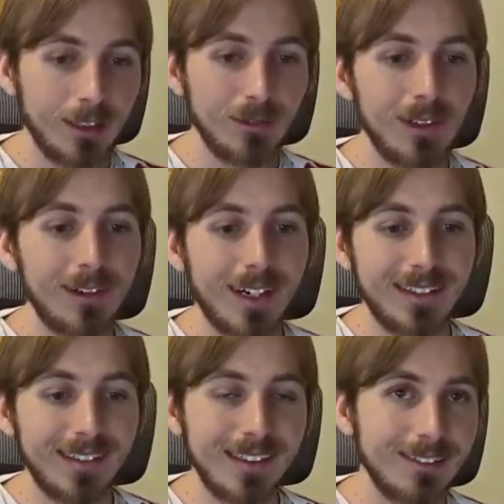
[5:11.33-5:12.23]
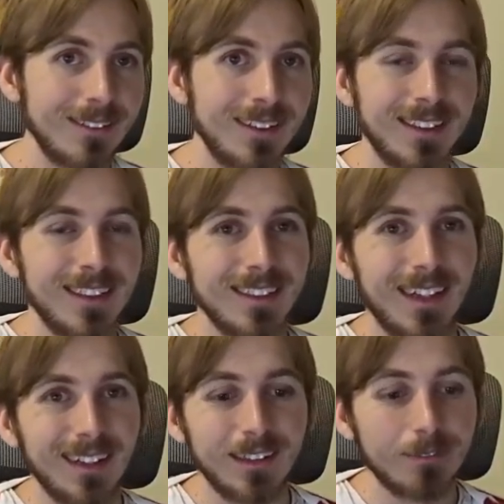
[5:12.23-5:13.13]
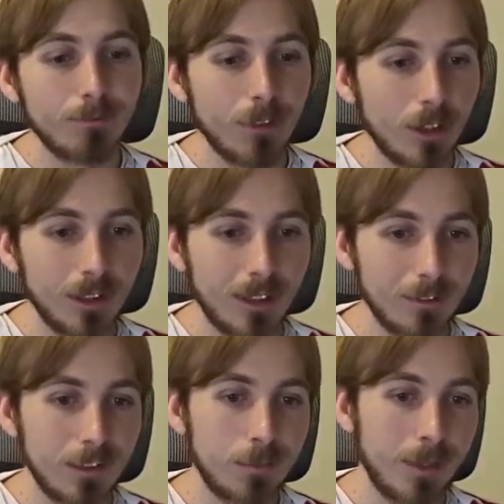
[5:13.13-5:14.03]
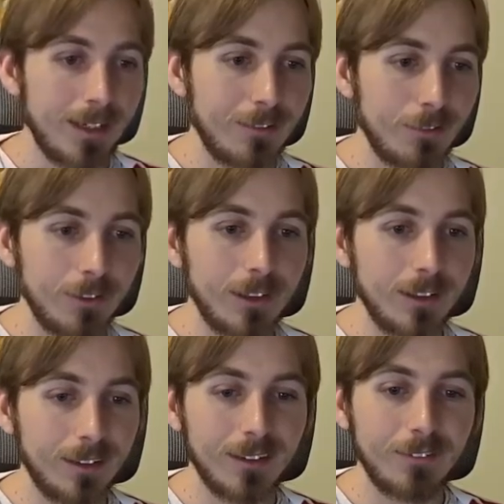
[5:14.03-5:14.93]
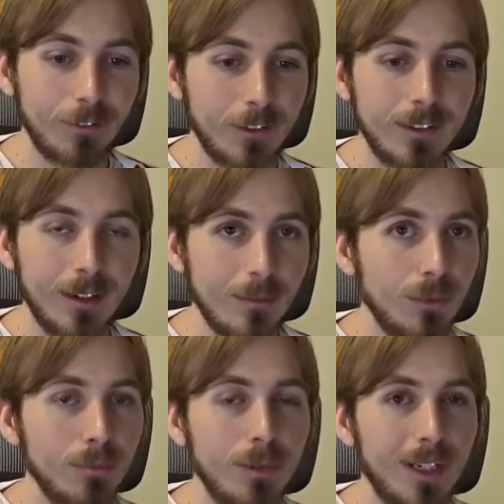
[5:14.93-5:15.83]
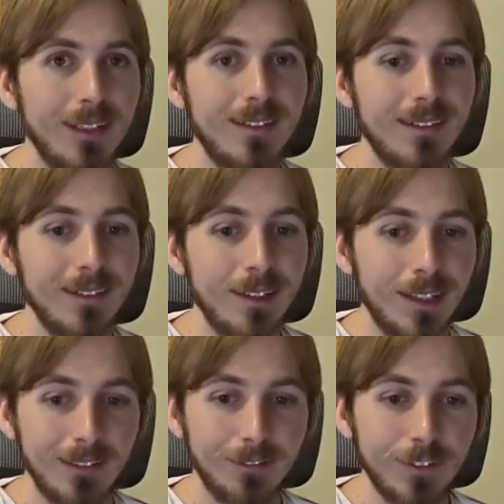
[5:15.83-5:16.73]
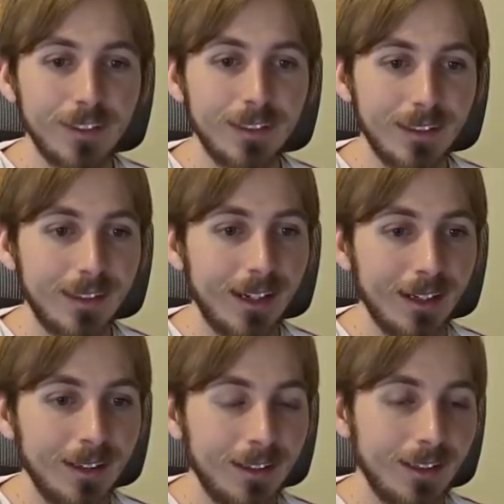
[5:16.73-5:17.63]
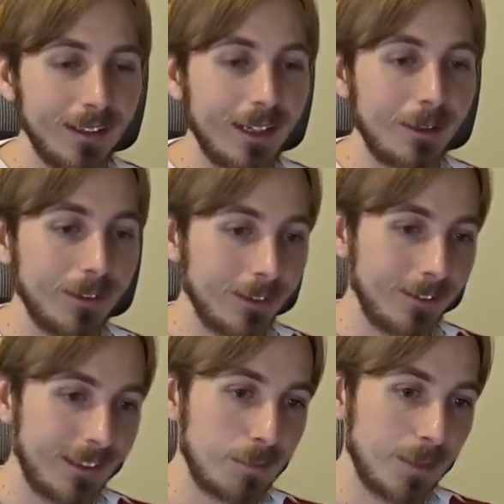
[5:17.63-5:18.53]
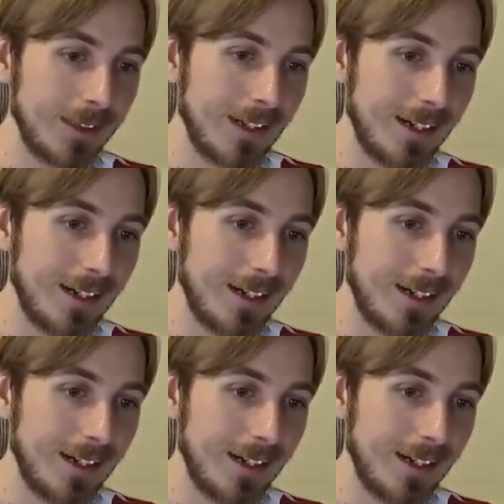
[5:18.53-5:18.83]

realizing there's not enough space for a double bed to fit in there, and now we're going to expand the